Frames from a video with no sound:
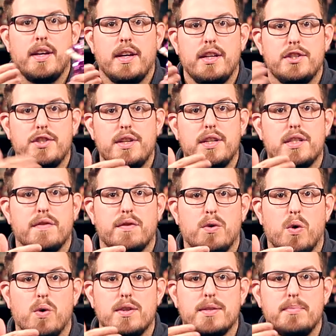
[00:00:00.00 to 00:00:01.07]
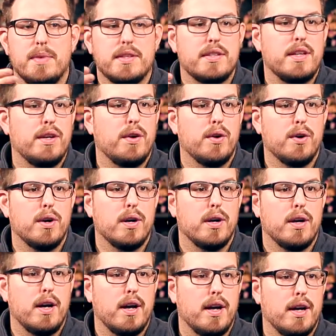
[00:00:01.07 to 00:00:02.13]
And she is, of course, missing
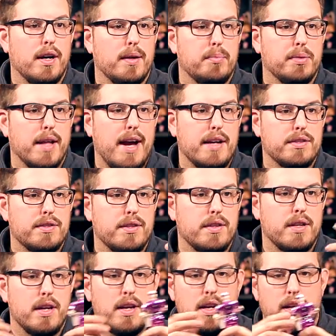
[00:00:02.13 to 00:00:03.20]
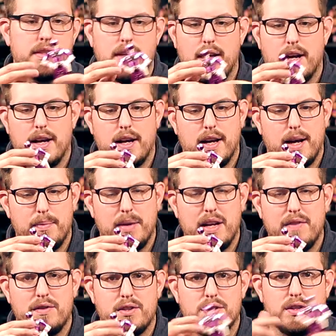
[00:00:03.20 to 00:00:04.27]
her blaster. I'm not
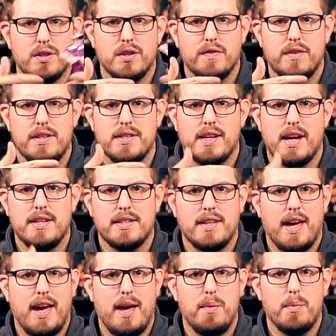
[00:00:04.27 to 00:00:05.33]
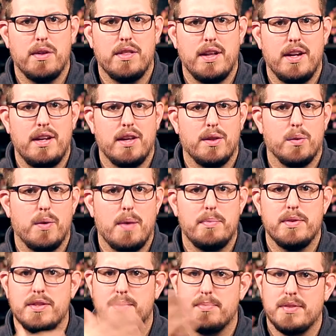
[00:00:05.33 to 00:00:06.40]
even sure if these guys came with any other
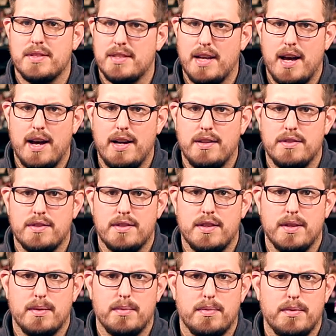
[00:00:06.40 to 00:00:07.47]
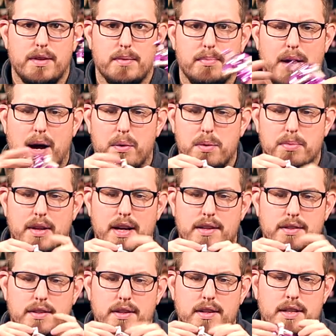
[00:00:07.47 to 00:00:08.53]
weapons besides the power
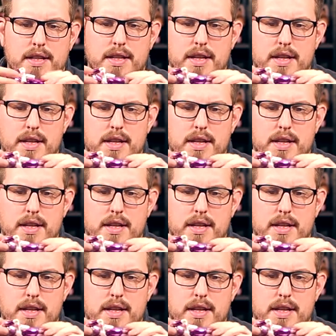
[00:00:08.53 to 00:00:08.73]
blaster.